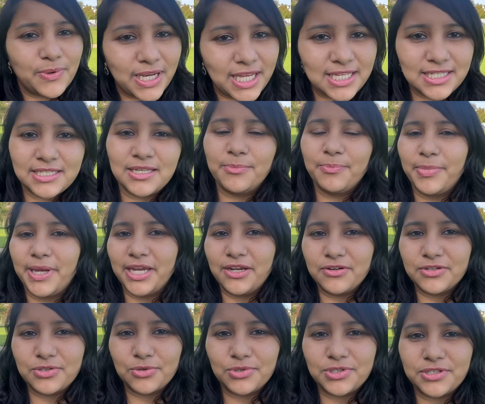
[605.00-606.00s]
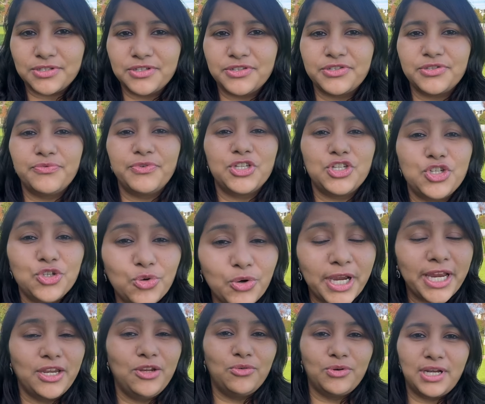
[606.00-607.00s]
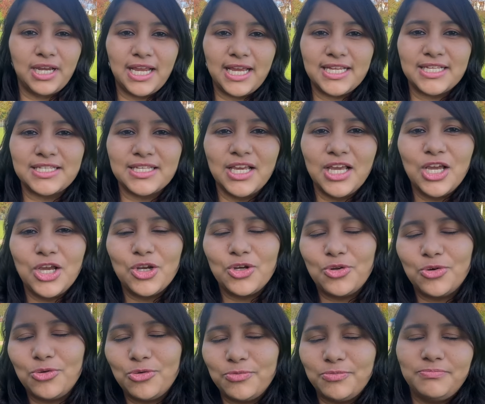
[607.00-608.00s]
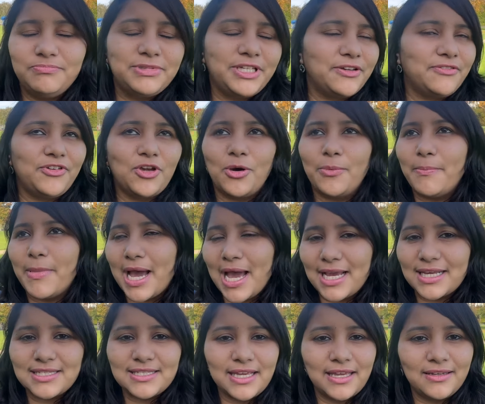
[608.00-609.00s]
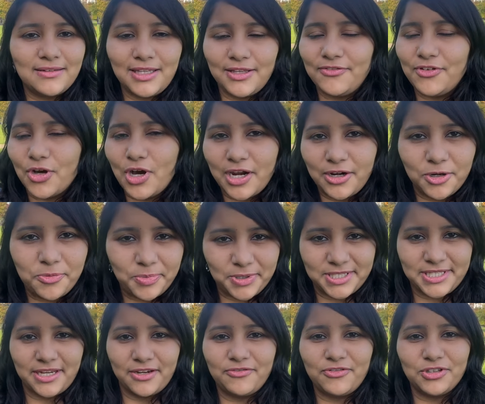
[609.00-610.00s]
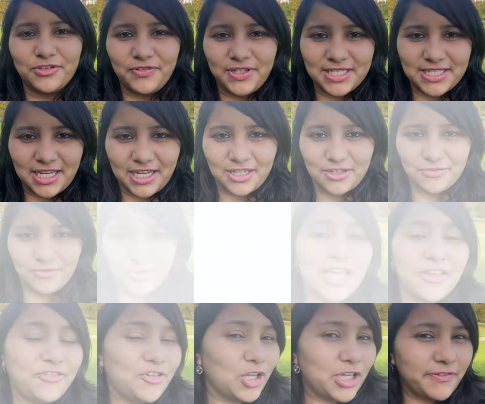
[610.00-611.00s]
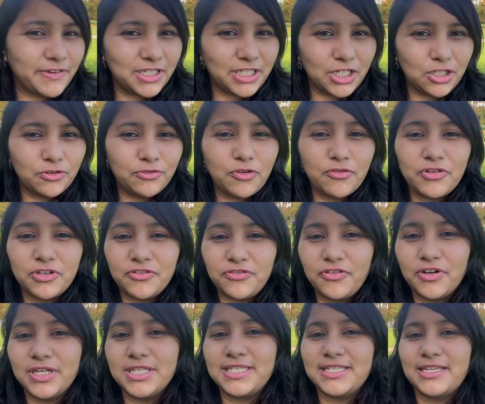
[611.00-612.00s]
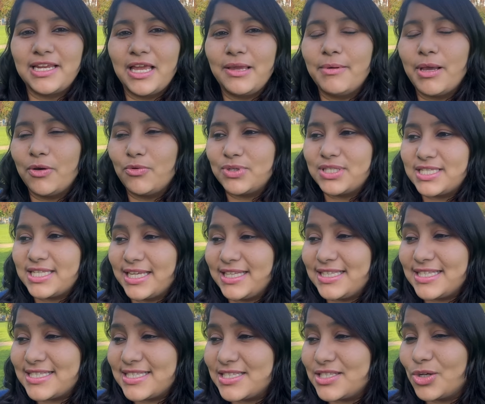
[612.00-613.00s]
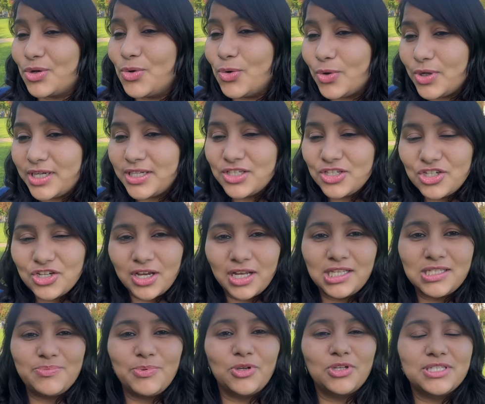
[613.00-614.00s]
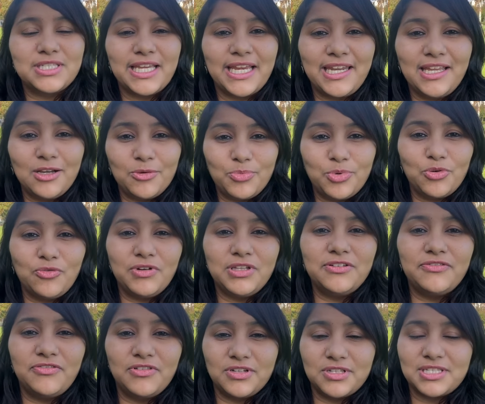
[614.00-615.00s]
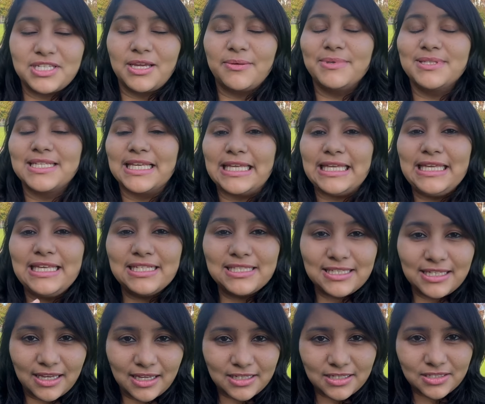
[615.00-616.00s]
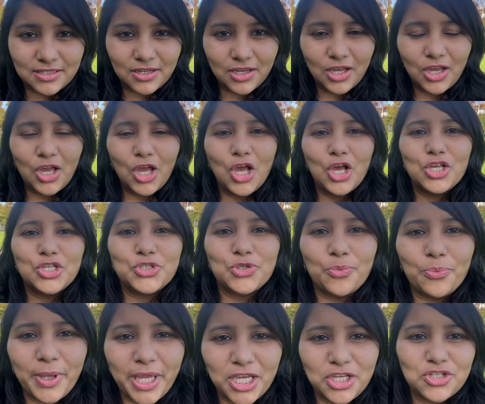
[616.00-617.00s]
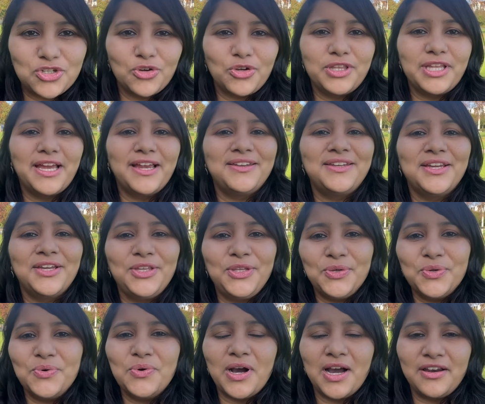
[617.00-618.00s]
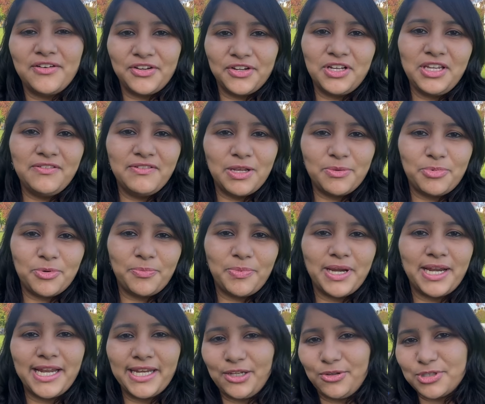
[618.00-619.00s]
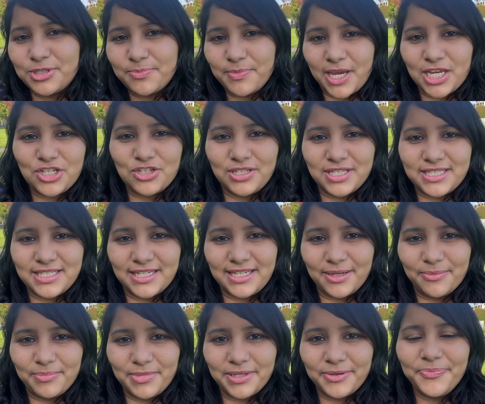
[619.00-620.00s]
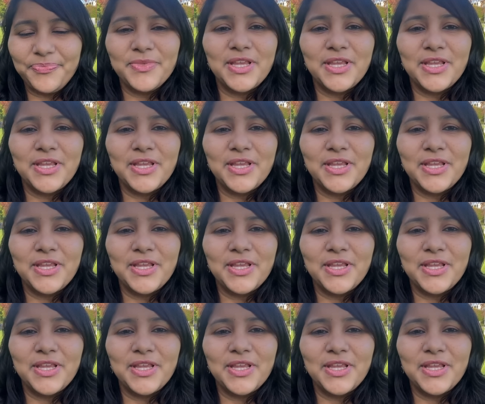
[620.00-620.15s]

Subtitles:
well as paid resources which you can utilize to give your max and give your 100% for the visa interview. If you're giving the interview for the first time, I would say this is a golden chance because getting approval the first time is the easiest. So make sure that you are really well prepared and you smash this attempt.